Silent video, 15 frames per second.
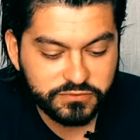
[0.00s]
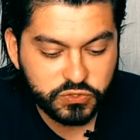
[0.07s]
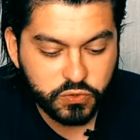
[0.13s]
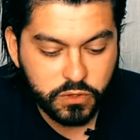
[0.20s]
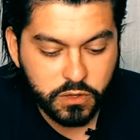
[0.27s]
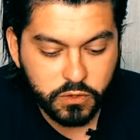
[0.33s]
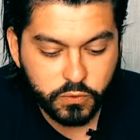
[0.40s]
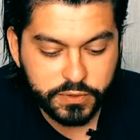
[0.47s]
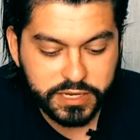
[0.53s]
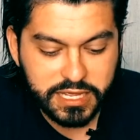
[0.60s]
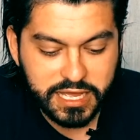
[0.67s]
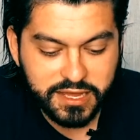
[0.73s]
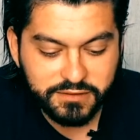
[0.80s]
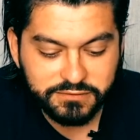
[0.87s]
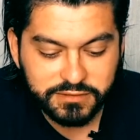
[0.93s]
to already
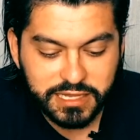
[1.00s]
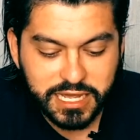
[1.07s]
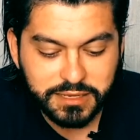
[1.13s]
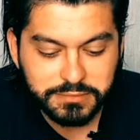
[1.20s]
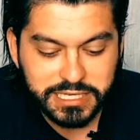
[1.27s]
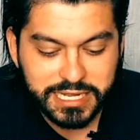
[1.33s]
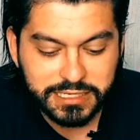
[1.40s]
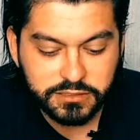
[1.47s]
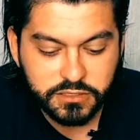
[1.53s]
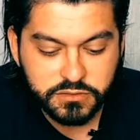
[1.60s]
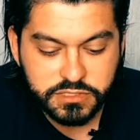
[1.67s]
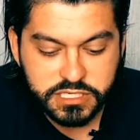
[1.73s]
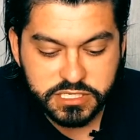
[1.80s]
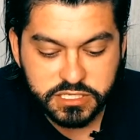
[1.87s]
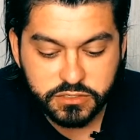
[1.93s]
have Lyme
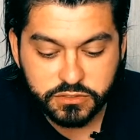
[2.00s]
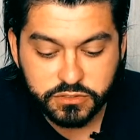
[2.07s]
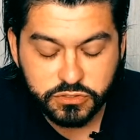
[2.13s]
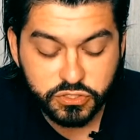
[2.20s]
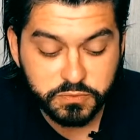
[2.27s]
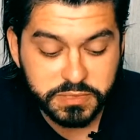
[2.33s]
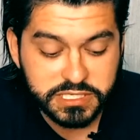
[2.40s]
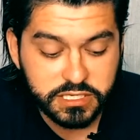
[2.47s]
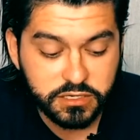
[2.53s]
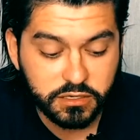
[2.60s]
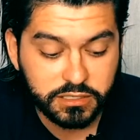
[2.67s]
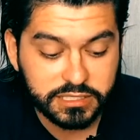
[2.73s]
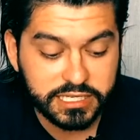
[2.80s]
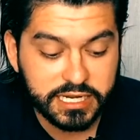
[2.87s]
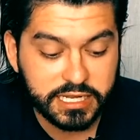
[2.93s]
diagnosis in order to visit your
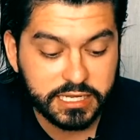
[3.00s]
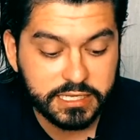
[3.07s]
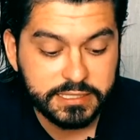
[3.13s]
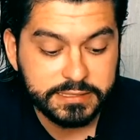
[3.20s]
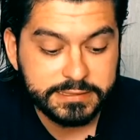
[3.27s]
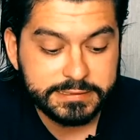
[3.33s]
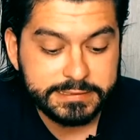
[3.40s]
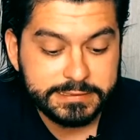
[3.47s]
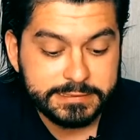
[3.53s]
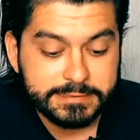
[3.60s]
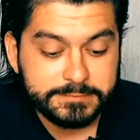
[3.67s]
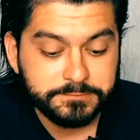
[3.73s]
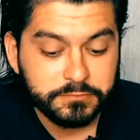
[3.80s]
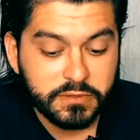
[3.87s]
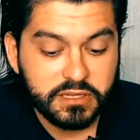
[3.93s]
clinic?
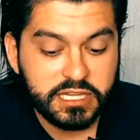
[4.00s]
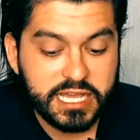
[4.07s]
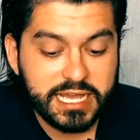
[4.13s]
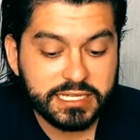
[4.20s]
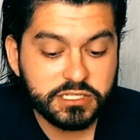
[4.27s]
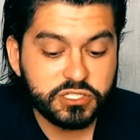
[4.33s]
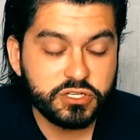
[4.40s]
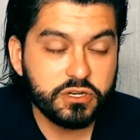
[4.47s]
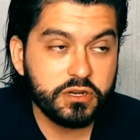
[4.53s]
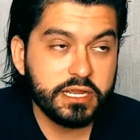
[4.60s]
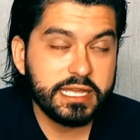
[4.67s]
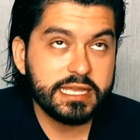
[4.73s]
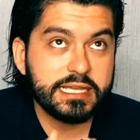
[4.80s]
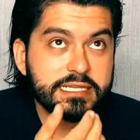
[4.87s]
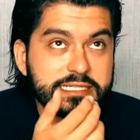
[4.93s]
The answer
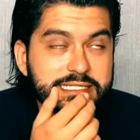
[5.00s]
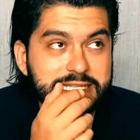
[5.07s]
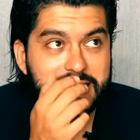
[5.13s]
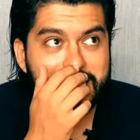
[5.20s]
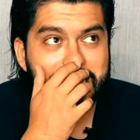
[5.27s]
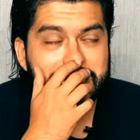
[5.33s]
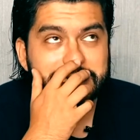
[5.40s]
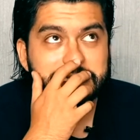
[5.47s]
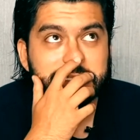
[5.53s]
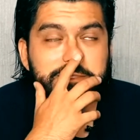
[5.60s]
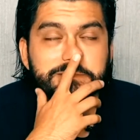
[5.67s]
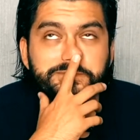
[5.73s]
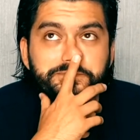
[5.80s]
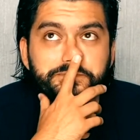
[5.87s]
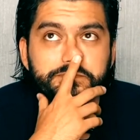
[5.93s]
is that
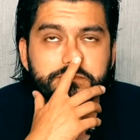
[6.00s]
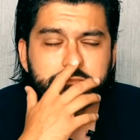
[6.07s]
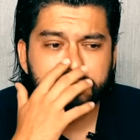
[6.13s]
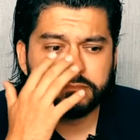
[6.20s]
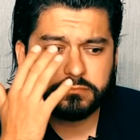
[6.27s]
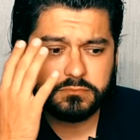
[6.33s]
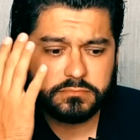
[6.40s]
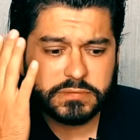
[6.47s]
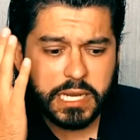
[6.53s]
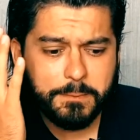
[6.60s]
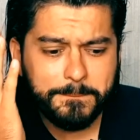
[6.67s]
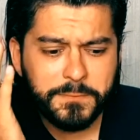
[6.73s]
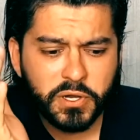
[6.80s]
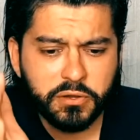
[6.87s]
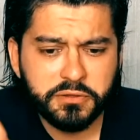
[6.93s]

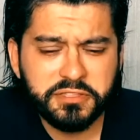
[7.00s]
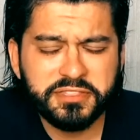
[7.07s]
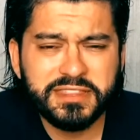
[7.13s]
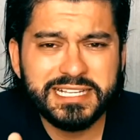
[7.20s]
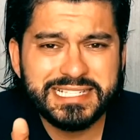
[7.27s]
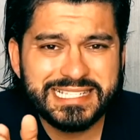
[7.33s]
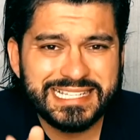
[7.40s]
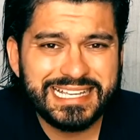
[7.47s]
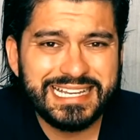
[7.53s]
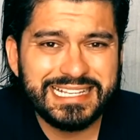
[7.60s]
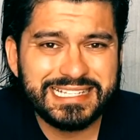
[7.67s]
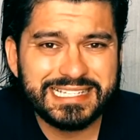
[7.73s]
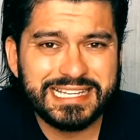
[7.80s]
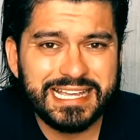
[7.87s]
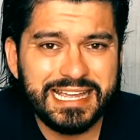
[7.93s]
both the
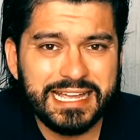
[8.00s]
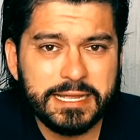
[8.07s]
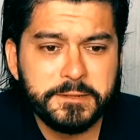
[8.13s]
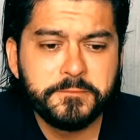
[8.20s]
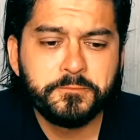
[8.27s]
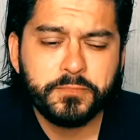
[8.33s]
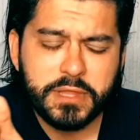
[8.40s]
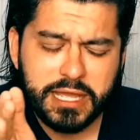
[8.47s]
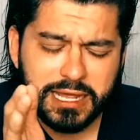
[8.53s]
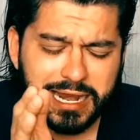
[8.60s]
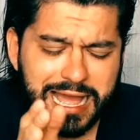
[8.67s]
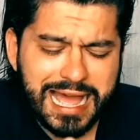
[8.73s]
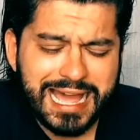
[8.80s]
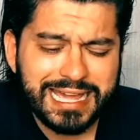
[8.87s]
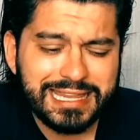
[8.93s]
CDC and
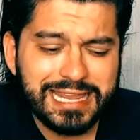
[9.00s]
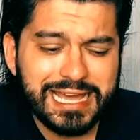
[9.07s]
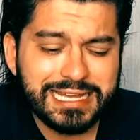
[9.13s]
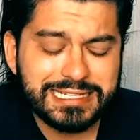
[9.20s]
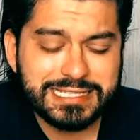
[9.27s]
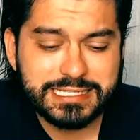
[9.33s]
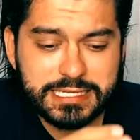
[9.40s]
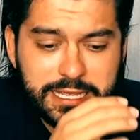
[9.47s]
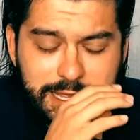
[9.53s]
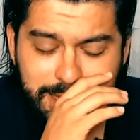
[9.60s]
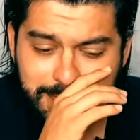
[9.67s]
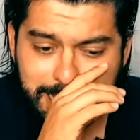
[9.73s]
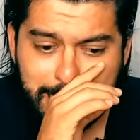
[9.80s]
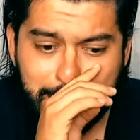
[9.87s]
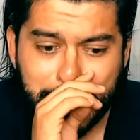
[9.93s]
ILATS,
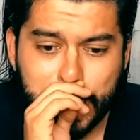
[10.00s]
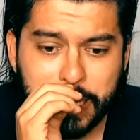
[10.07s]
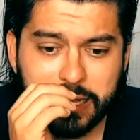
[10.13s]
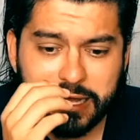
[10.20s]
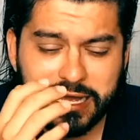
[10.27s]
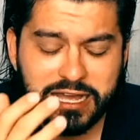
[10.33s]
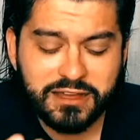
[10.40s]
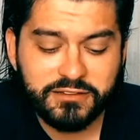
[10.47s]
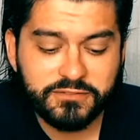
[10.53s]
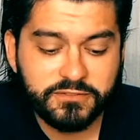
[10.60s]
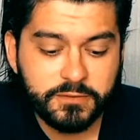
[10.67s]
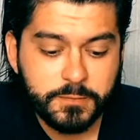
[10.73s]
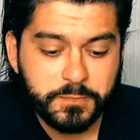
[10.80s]
they have